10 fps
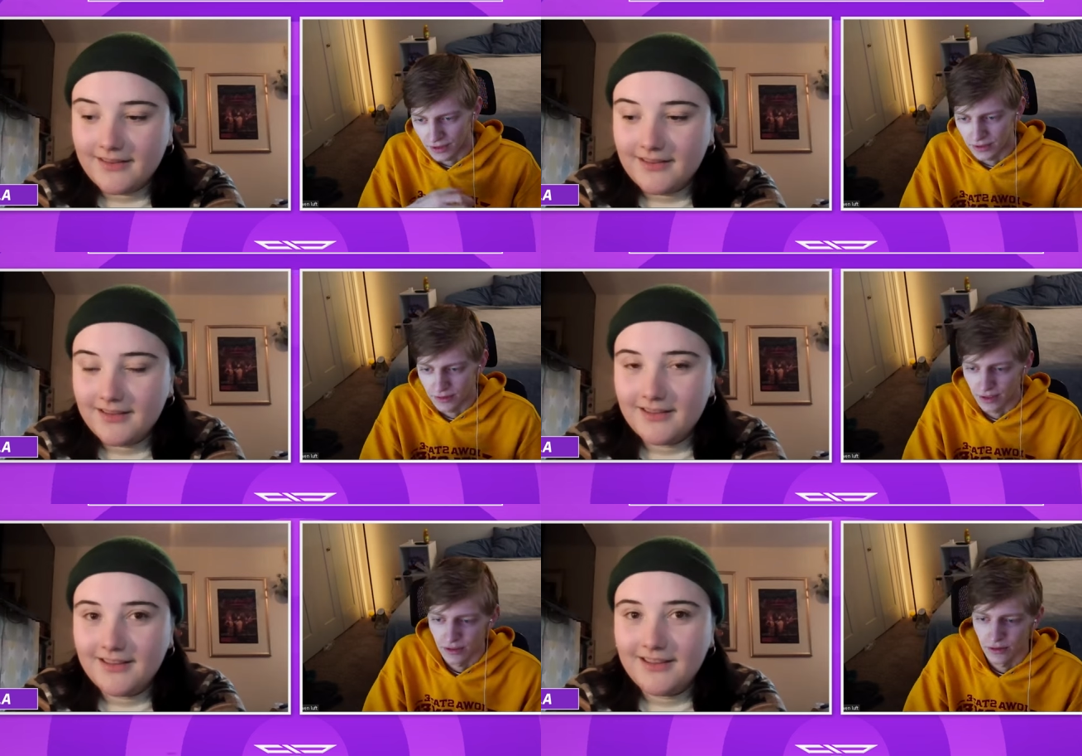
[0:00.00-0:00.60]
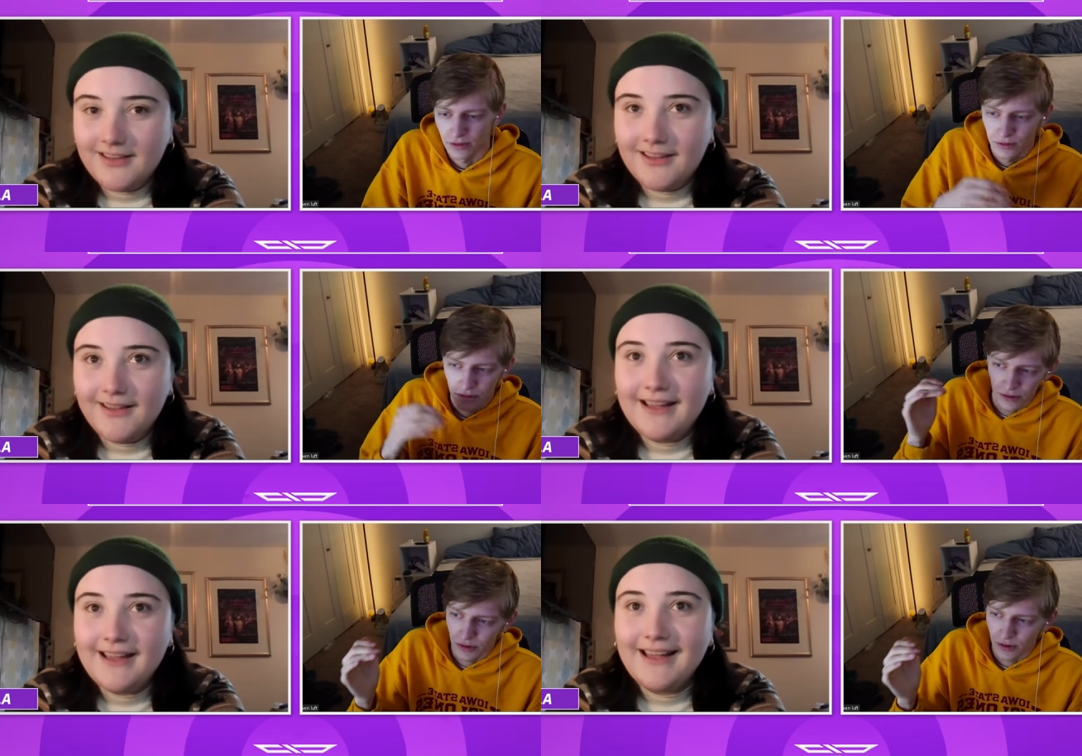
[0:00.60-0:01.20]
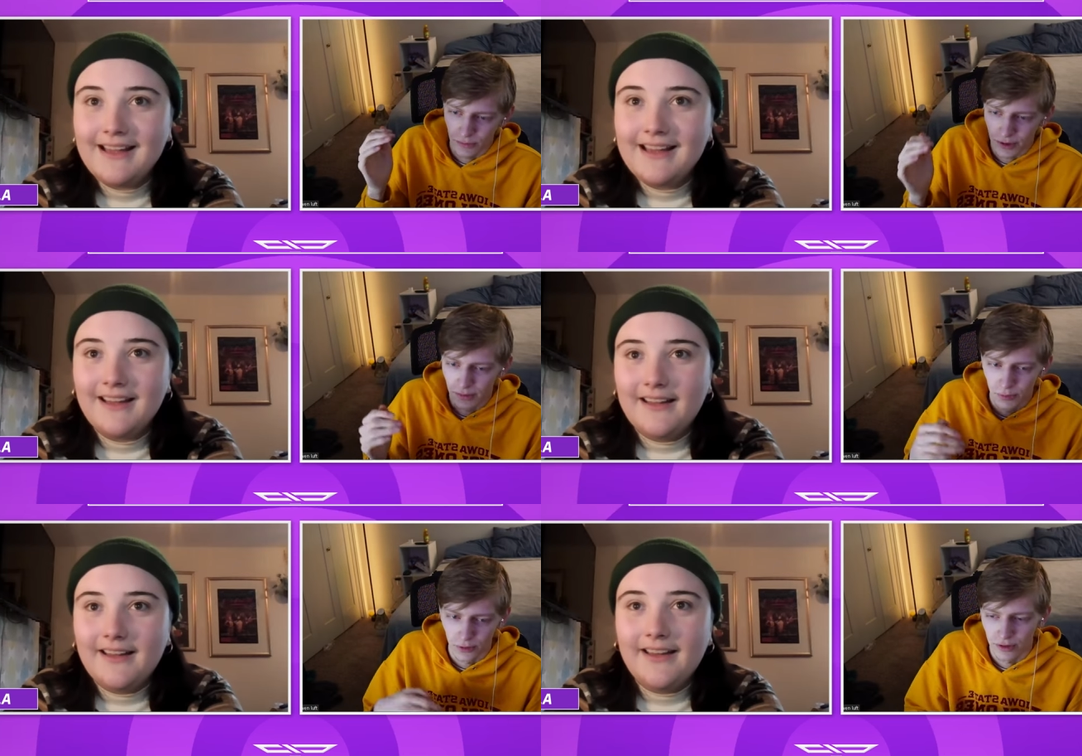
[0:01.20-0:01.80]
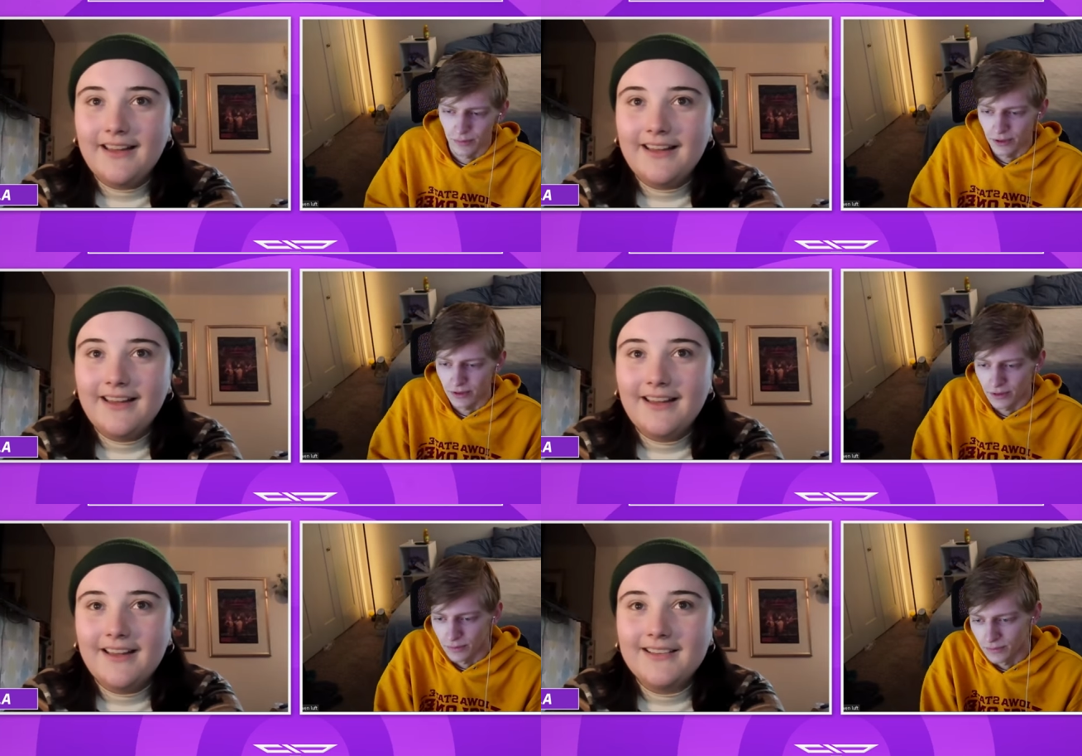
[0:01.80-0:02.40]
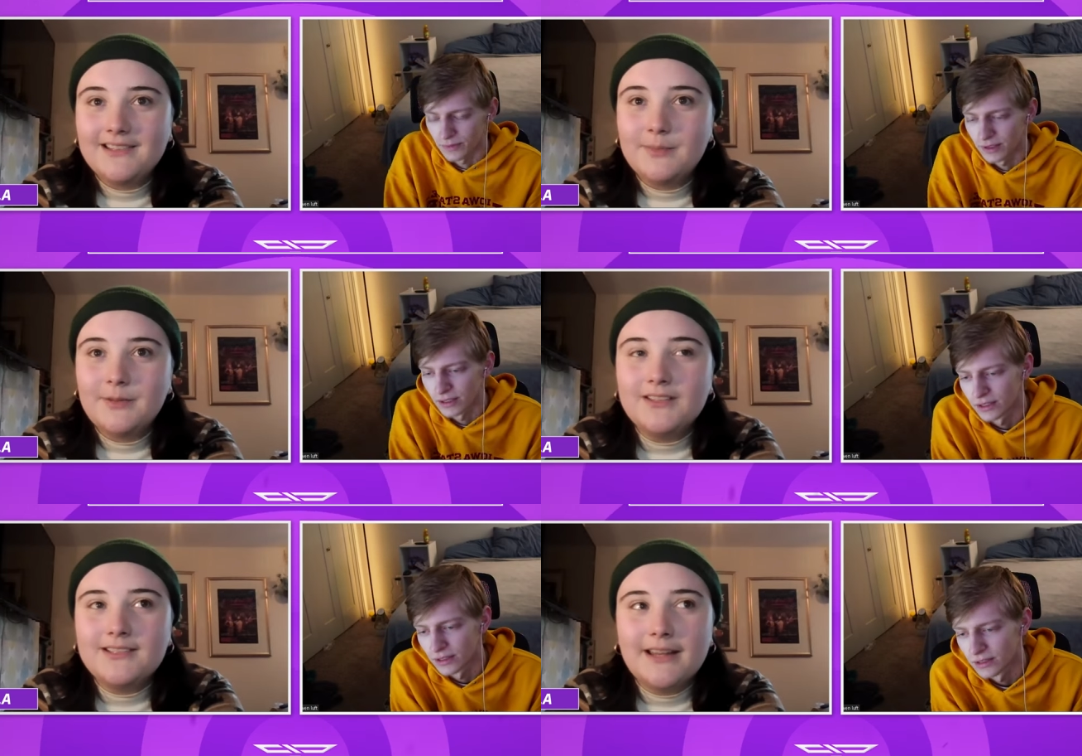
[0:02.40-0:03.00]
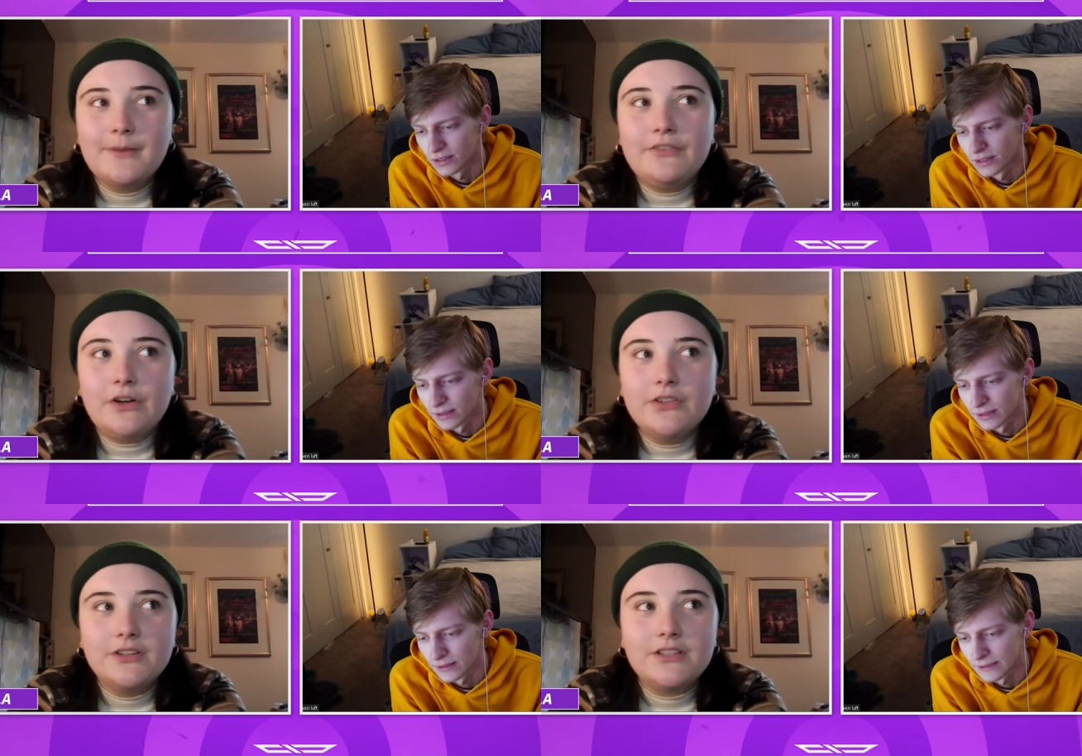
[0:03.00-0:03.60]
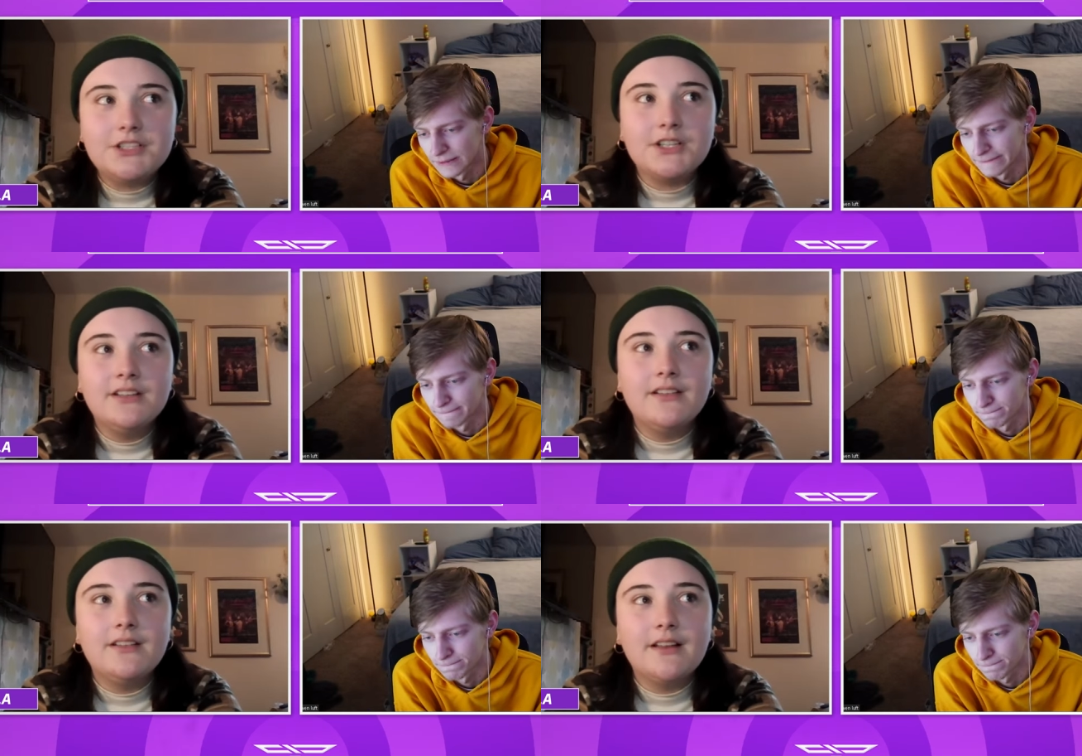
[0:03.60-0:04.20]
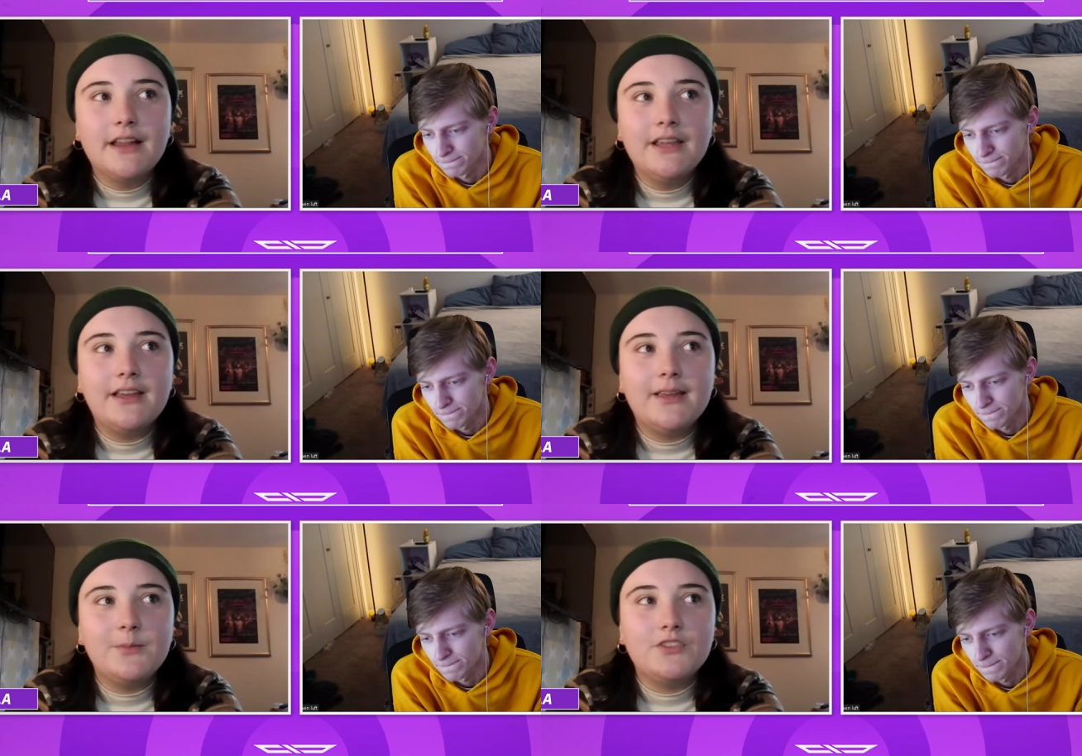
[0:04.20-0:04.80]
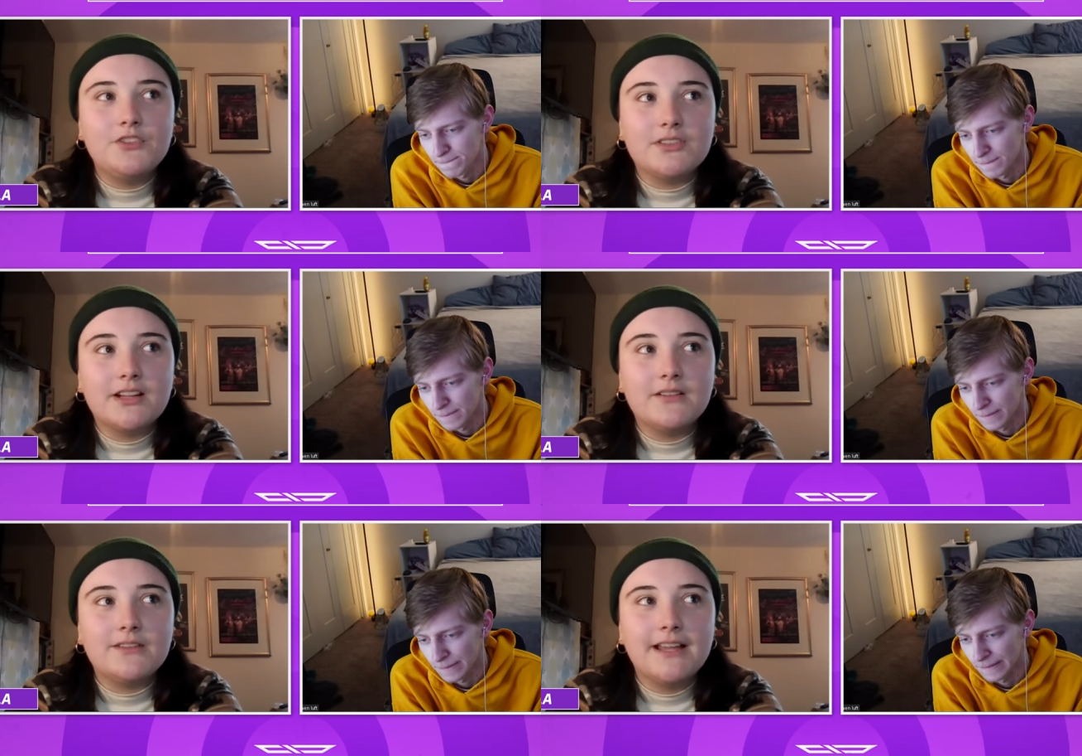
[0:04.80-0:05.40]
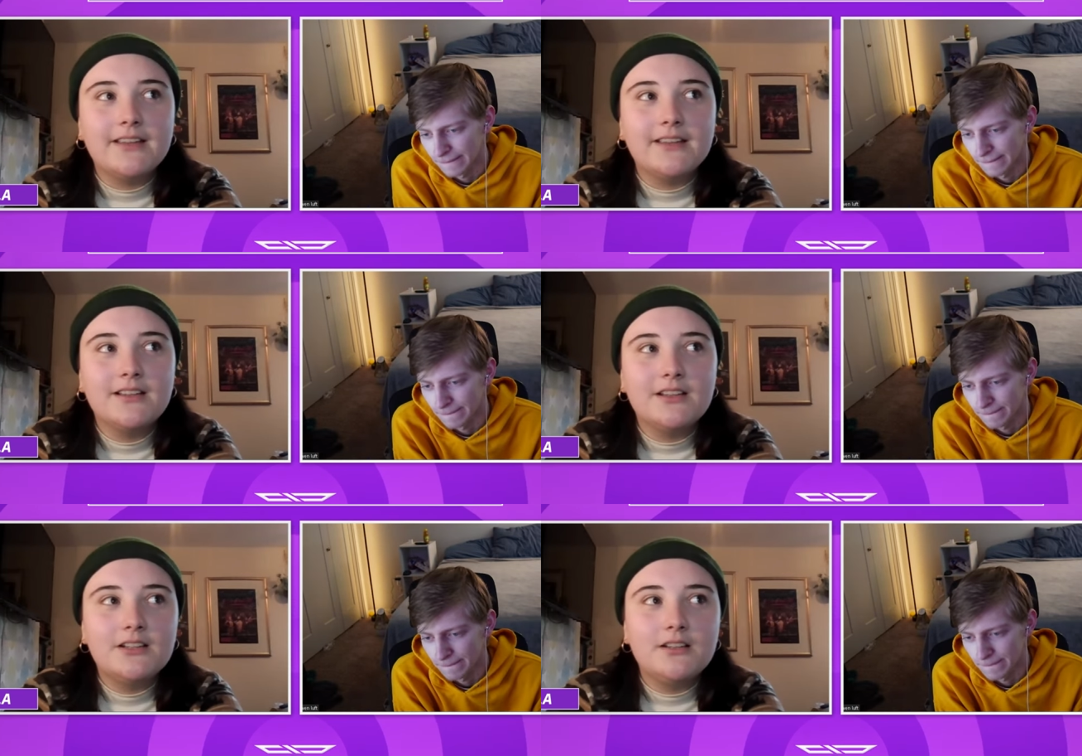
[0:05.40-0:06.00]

Speaker 1: the things that some key points about them?
Speaker 2: To be honest, in my first audition, like it was just kind of like